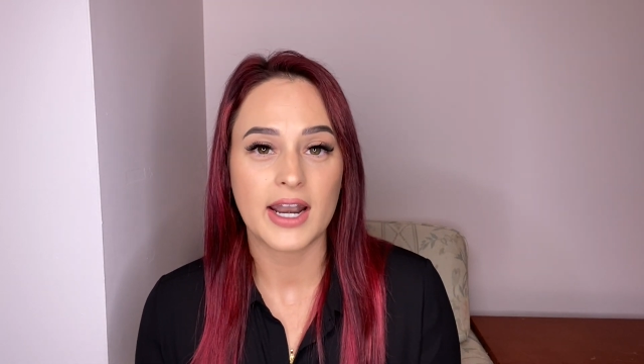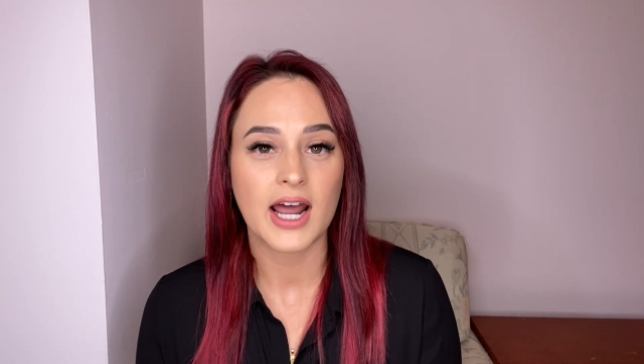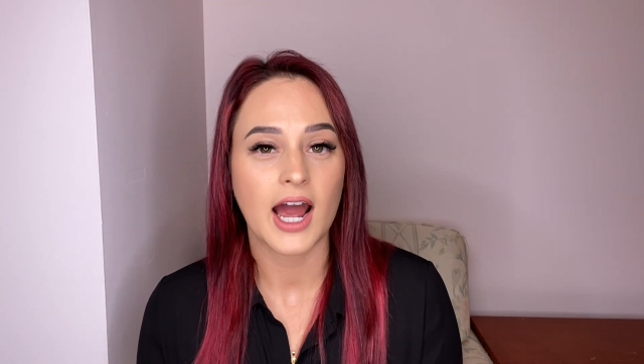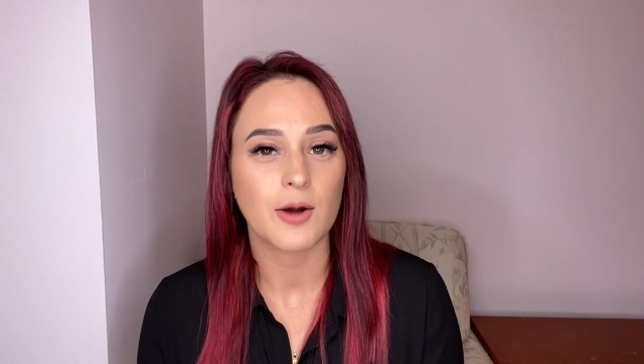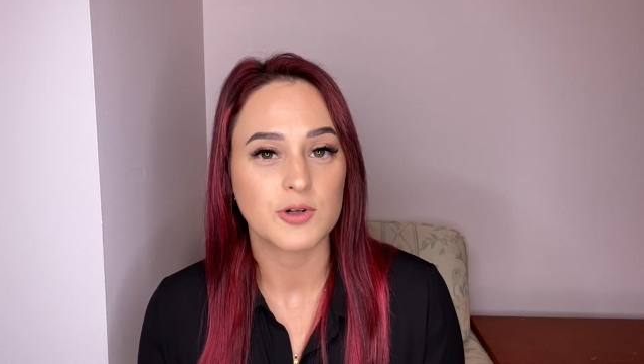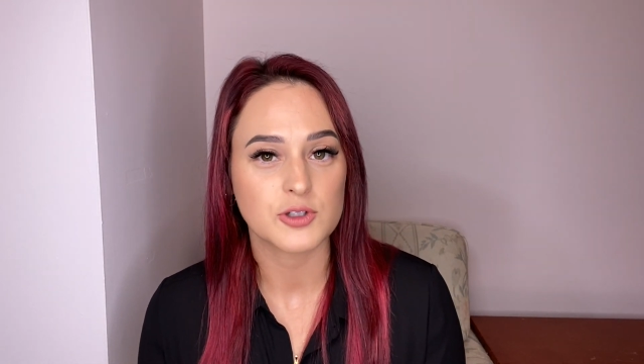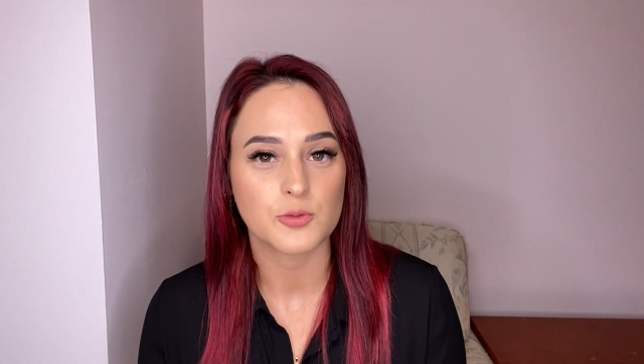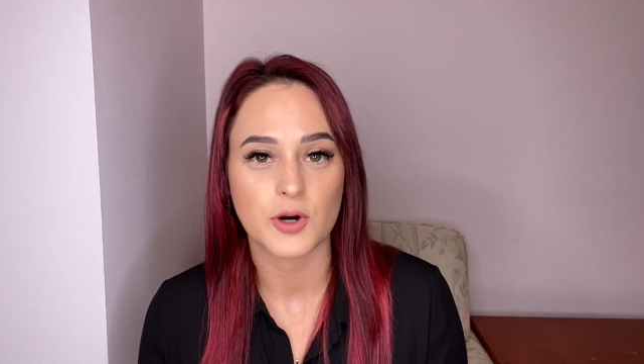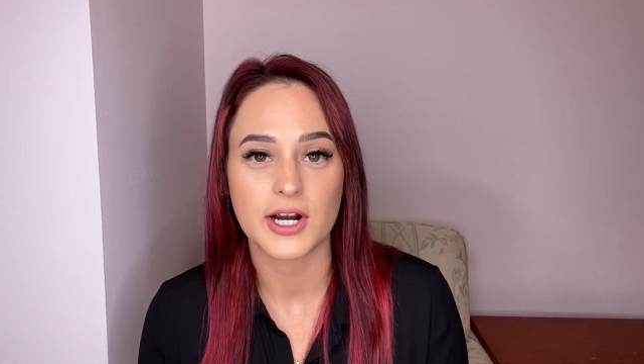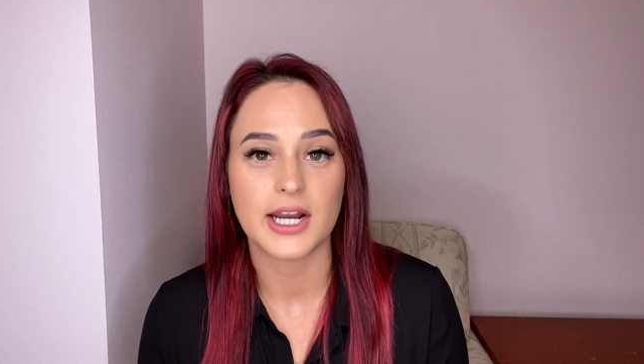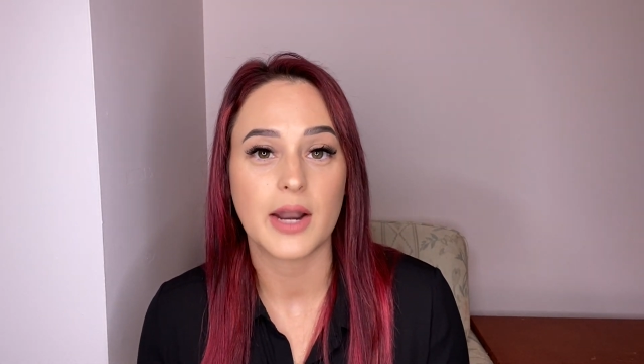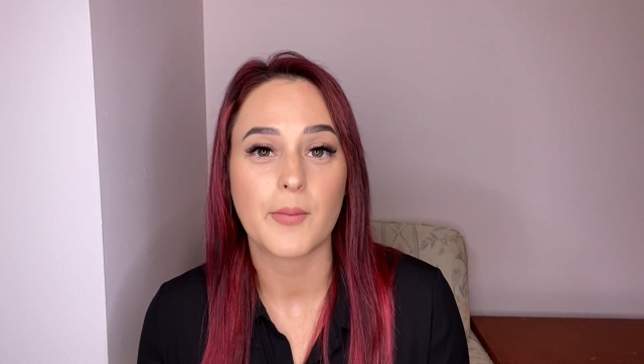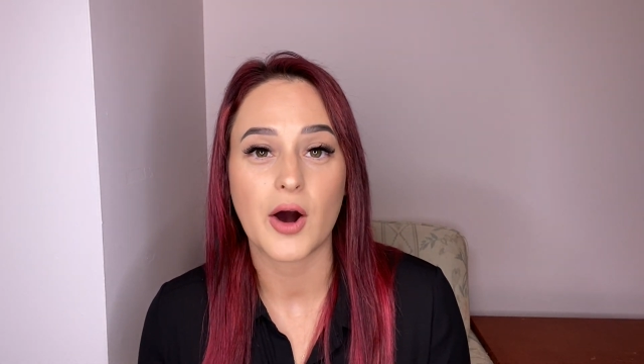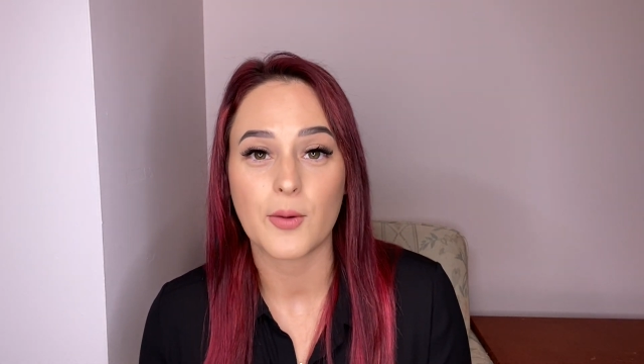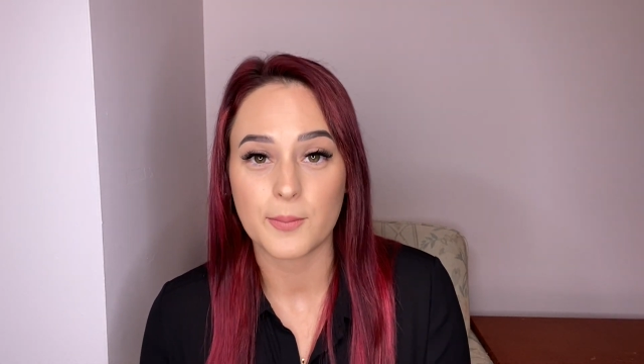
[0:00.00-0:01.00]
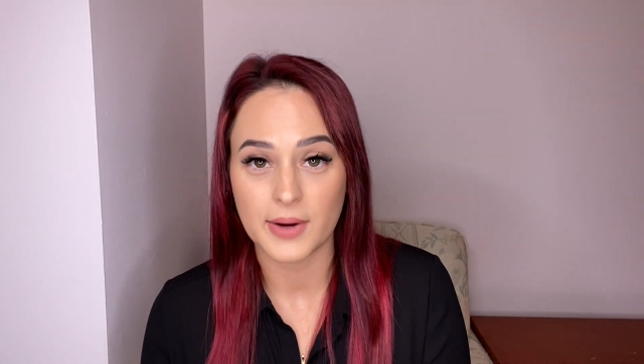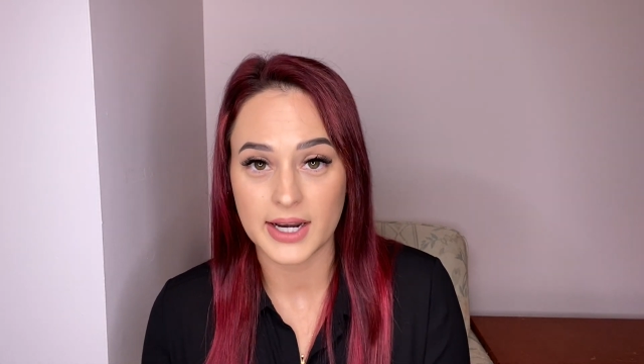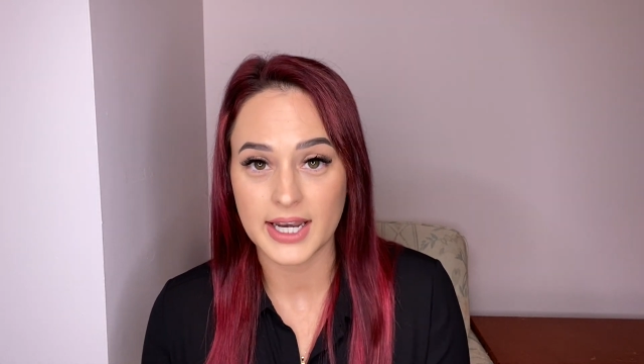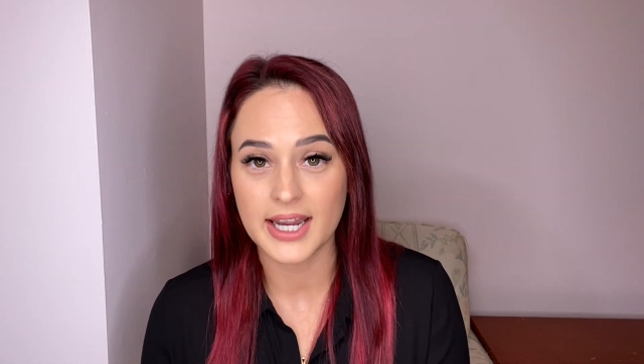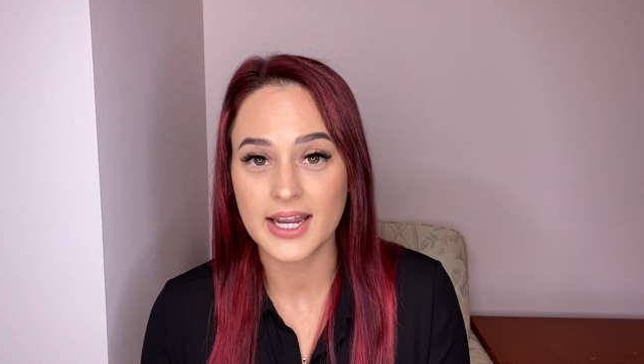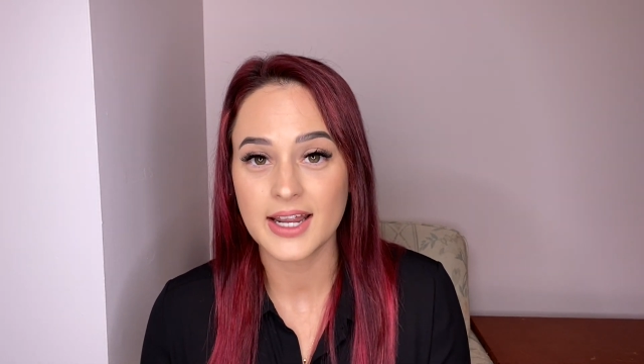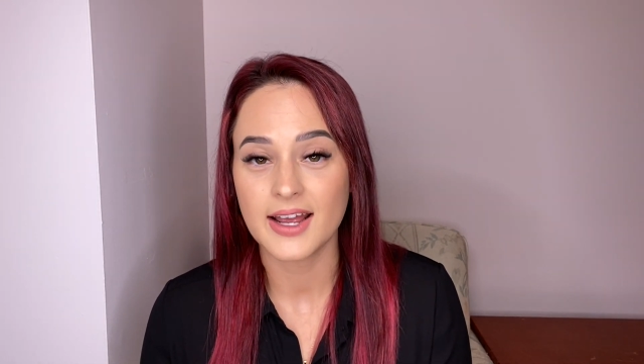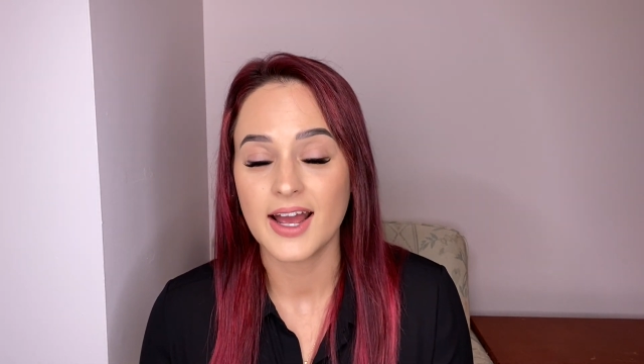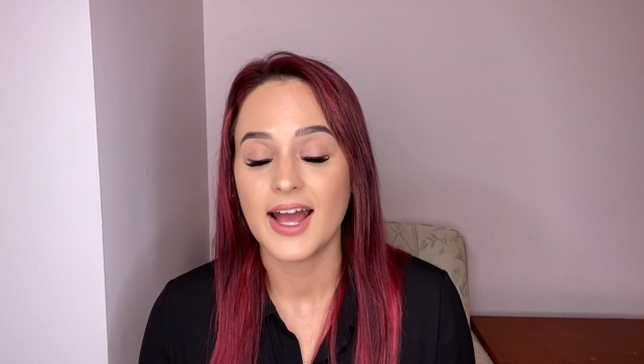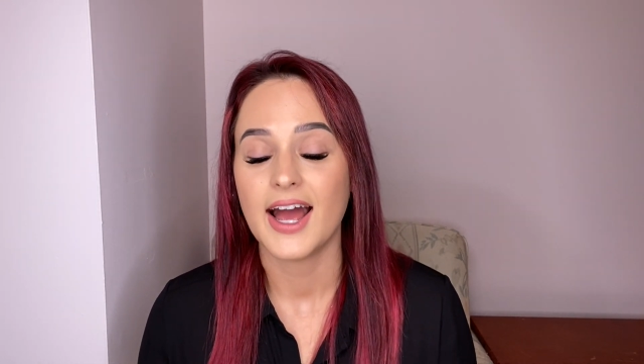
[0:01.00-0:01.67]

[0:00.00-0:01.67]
I was worried about money